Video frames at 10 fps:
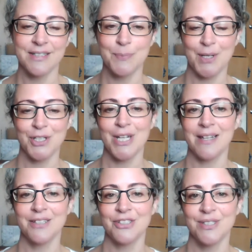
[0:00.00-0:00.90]
and there's been
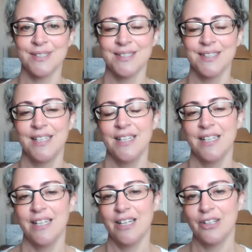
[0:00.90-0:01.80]
challenges
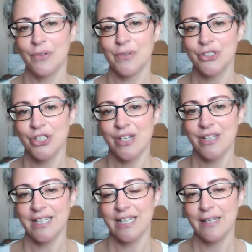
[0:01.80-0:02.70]
along the
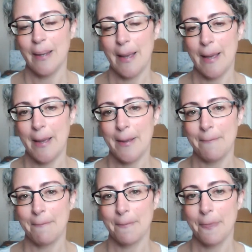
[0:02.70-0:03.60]
journey.
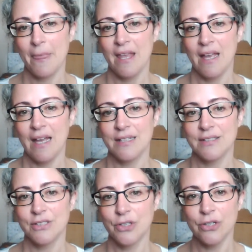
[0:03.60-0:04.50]
Um,
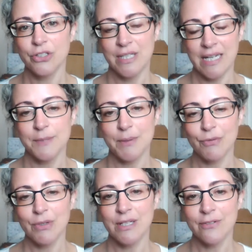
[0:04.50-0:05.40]
and coaching has
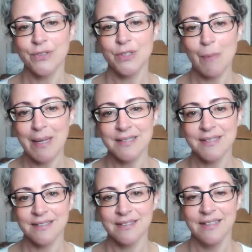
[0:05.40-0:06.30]
been really
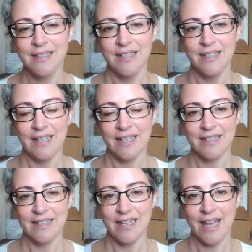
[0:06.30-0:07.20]
fundamental
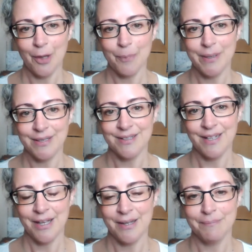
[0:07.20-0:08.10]
in helping
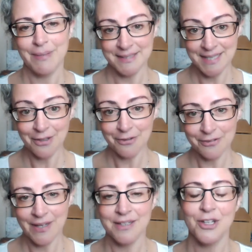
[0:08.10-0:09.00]
uh,
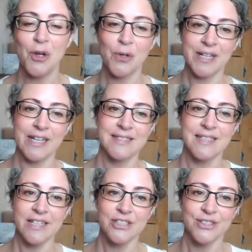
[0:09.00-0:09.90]
myself and the
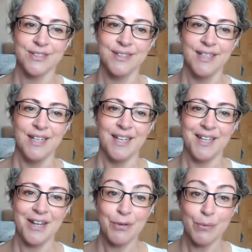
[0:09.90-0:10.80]
organisation
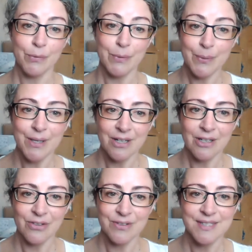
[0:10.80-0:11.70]
and everyone we
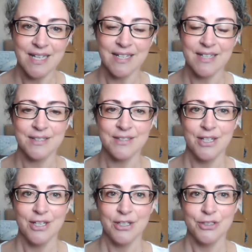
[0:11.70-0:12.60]
work alongside
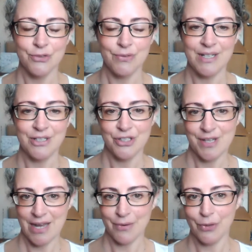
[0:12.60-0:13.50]
to reach
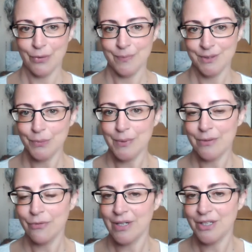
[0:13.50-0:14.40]
the outcomes that
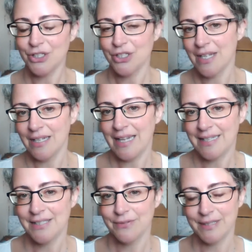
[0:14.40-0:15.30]
we've reached
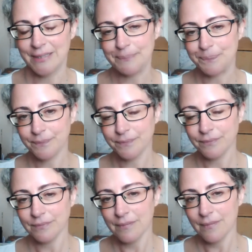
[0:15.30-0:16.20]
collectively.
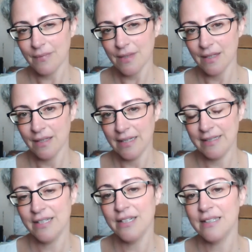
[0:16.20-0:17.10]

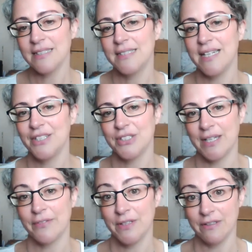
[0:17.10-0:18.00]
In the early
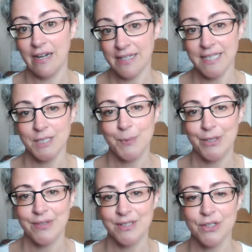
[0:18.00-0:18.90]
stages, after I'd
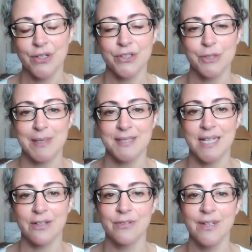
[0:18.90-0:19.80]
experienced coaching
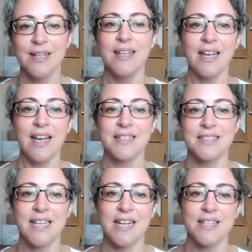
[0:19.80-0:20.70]
myself, I
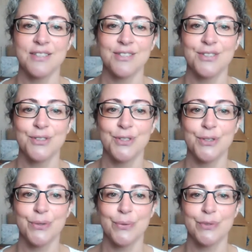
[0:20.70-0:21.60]
decided to
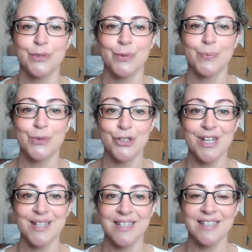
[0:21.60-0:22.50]
do some
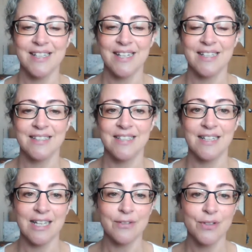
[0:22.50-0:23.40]
training in
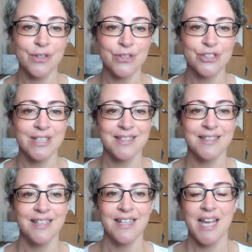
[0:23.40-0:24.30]
life
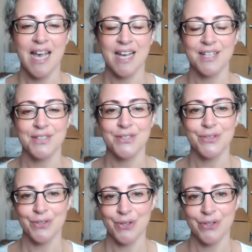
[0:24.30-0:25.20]
coaching and
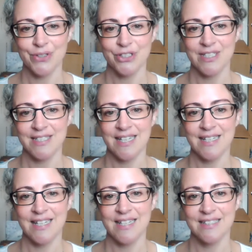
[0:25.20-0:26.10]
other coaching
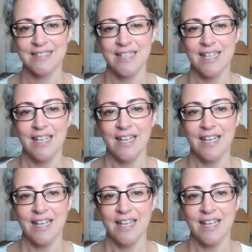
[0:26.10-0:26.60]
techniques.